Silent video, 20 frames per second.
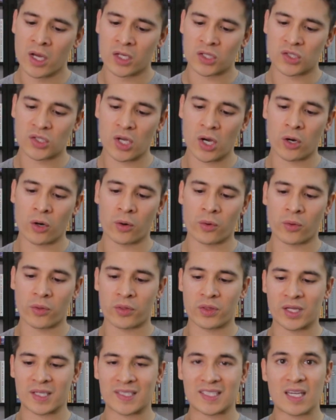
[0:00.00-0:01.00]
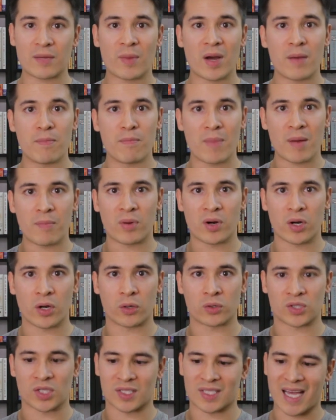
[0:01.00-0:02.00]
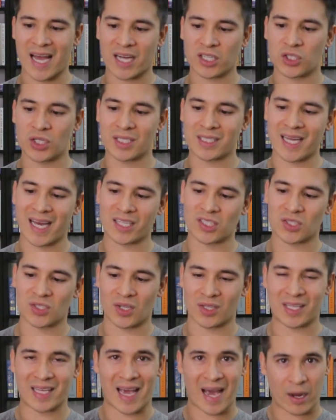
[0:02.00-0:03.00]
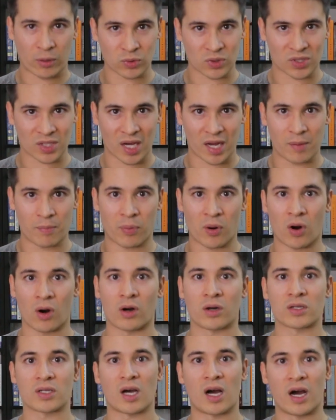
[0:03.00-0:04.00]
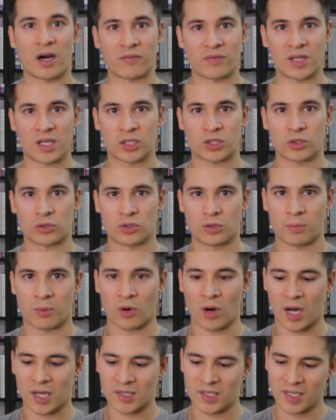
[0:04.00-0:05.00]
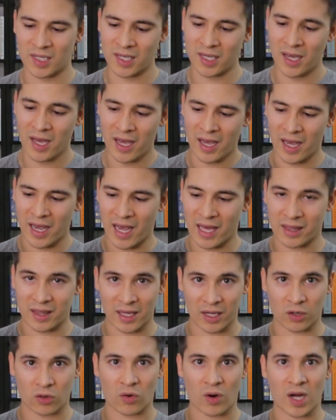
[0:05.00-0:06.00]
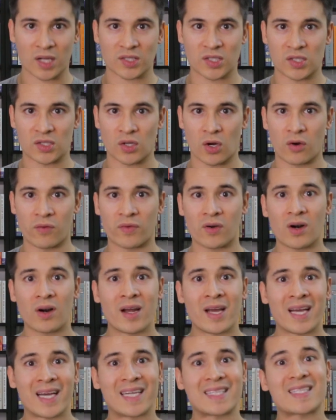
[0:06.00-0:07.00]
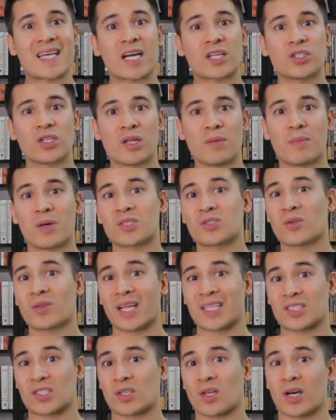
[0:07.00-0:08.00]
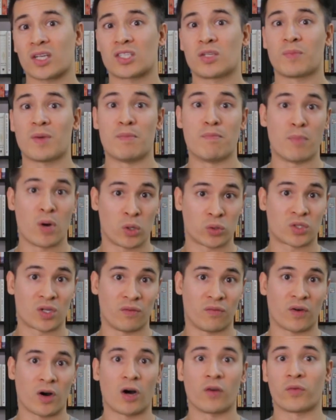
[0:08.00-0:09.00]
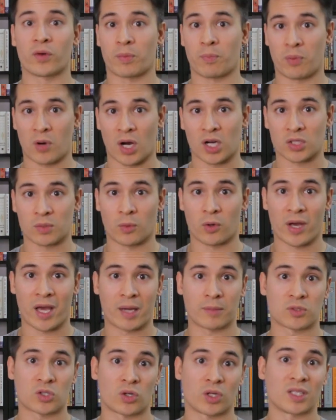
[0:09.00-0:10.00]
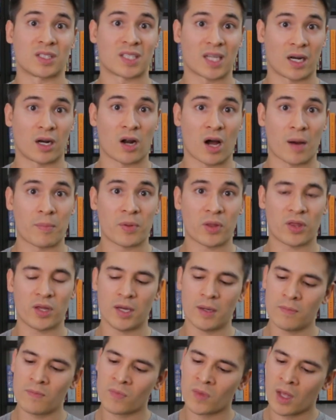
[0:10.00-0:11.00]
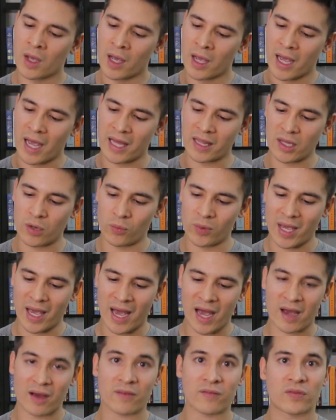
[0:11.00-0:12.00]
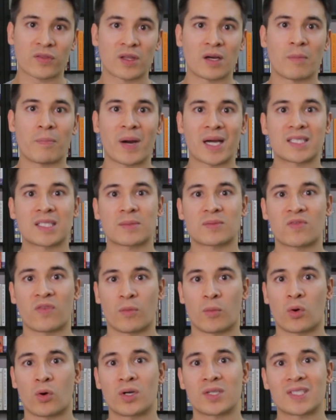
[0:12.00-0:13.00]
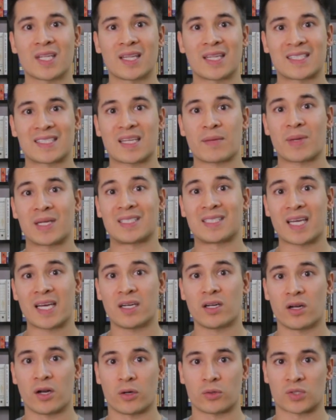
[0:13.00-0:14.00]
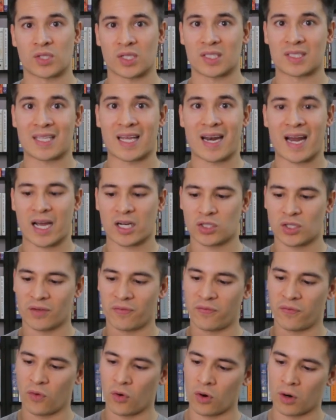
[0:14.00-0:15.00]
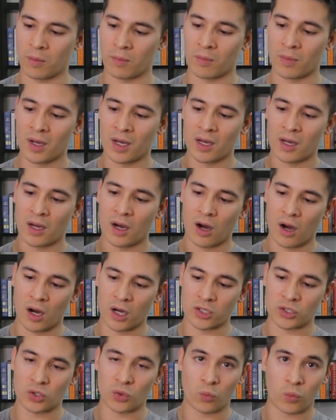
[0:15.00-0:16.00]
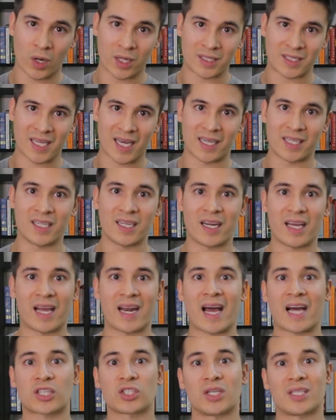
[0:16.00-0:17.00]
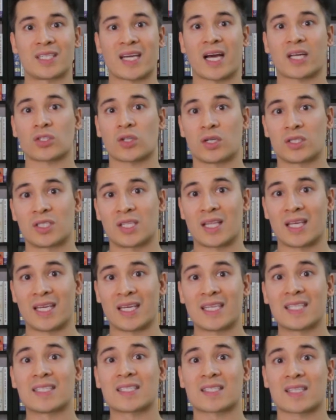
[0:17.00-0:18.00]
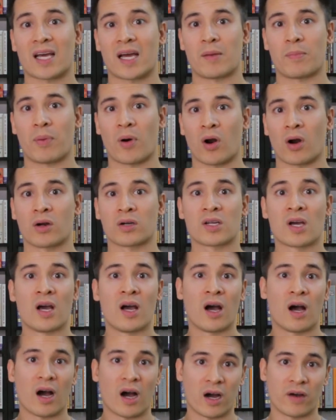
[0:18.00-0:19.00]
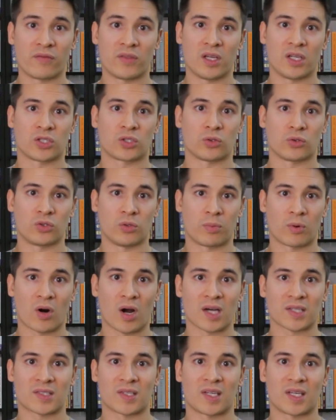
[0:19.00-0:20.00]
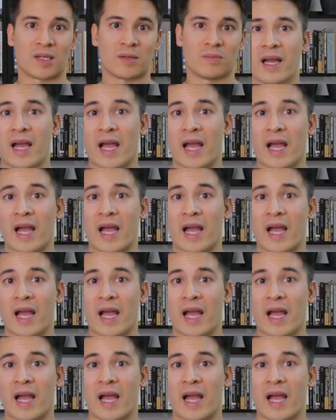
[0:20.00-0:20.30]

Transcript: So the semimembranosus actually attaches on the outside part of the ischial tuberosity and then crosses over. It's actually the muscle that's thought to be most involved with proximal hamstring tendinopathy. And then we have the biceps femoris and the semitendinosus that actually form onto one tendon and actually attach onto the inside part of the ischial tuberosity.